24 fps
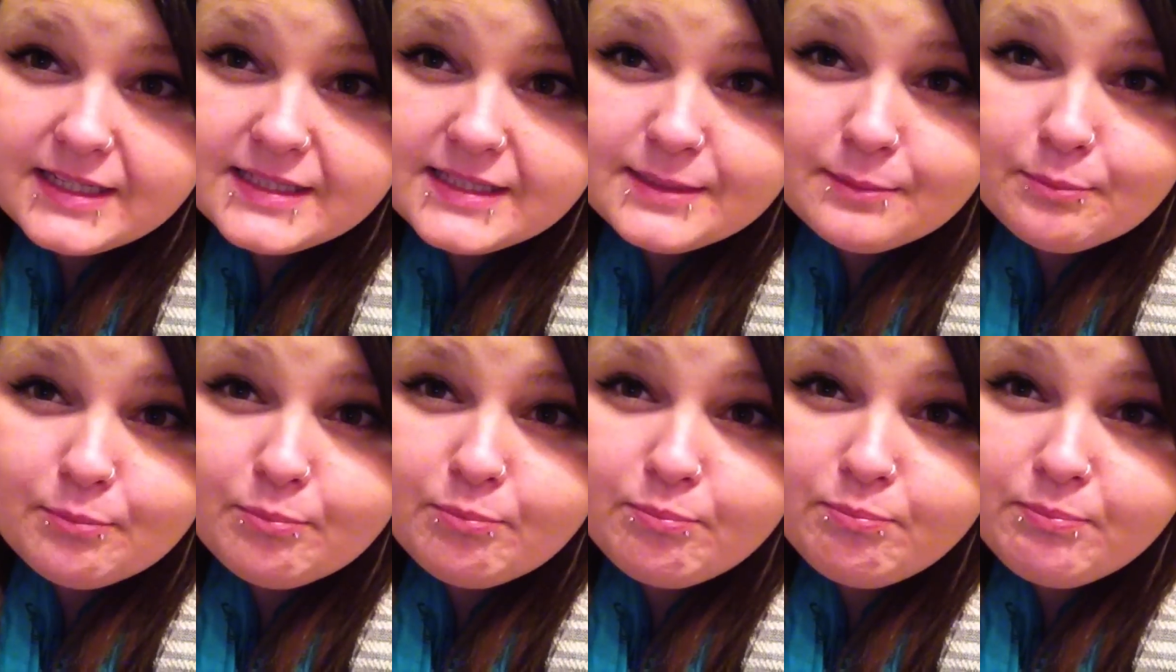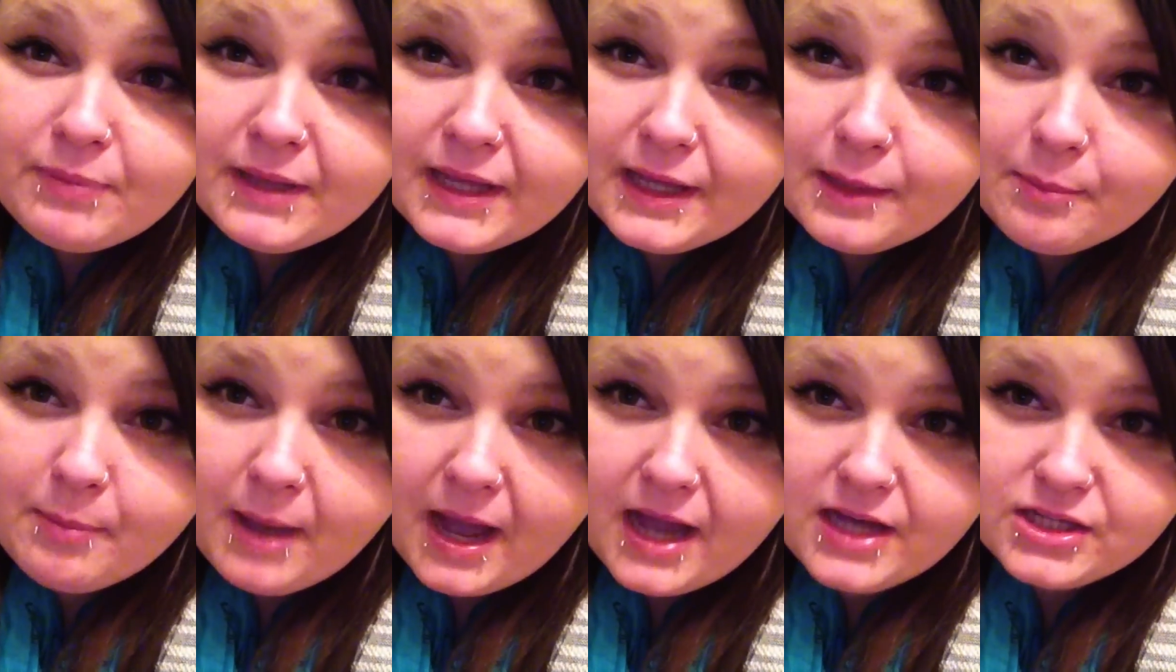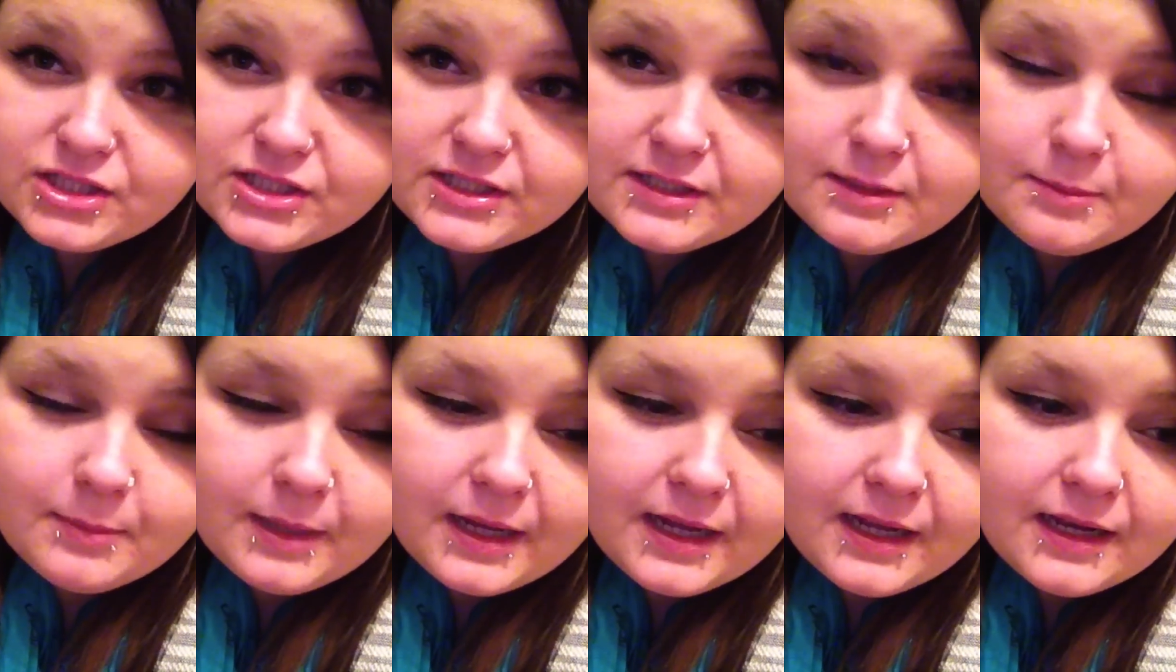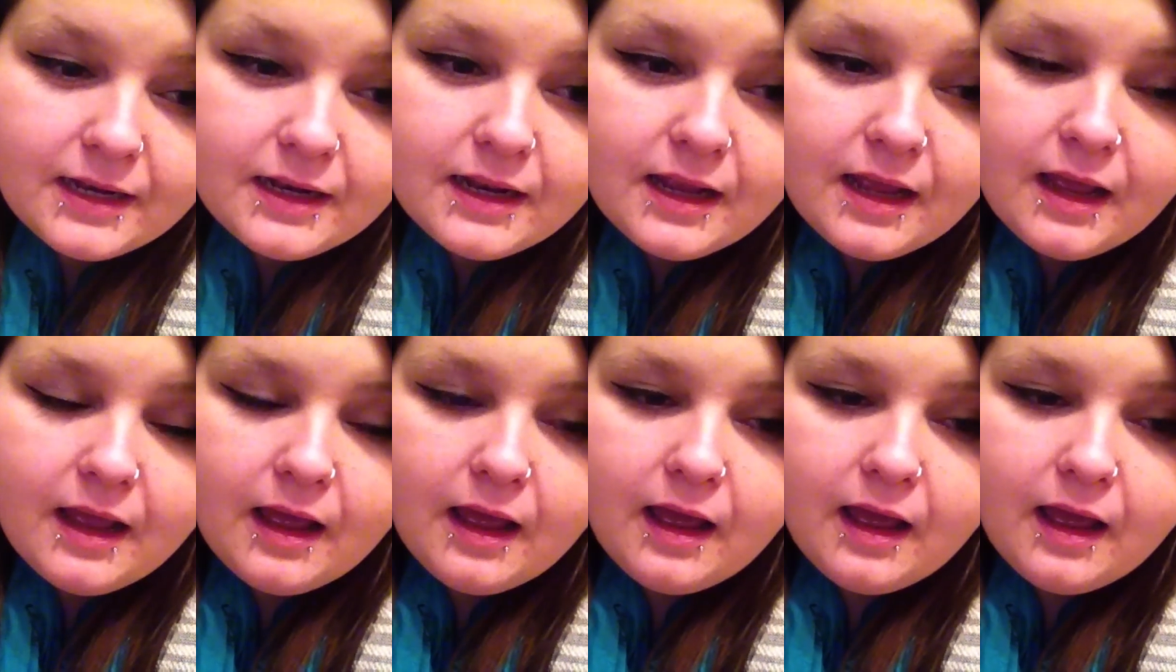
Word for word: It's a big passion of mine.